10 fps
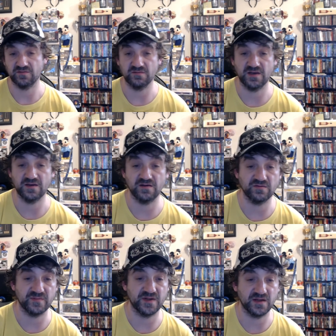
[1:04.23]
It was $10
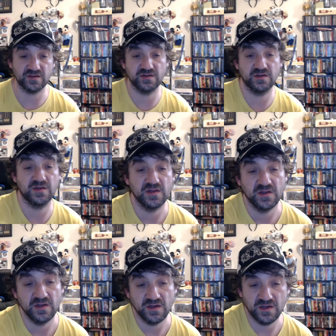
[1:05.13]
a box.
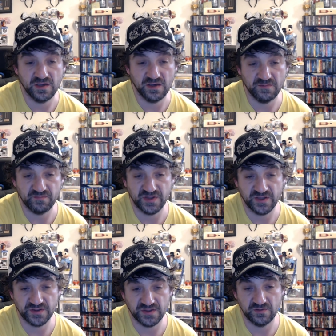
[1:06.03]
Um,
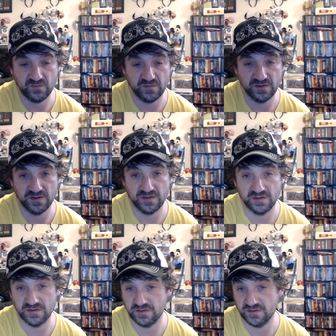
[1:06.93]
plus it
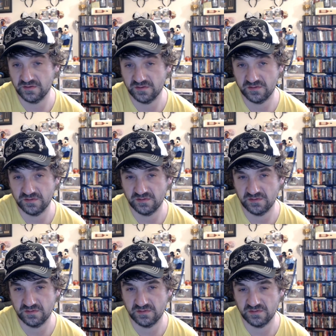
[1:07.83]
was,
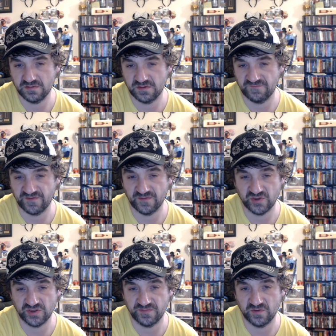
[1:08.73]
I forgot what
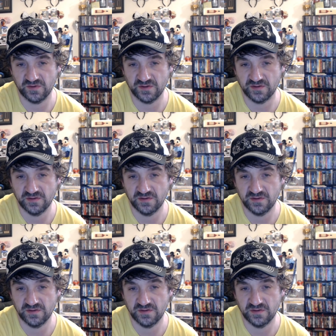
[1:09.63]
shipping was.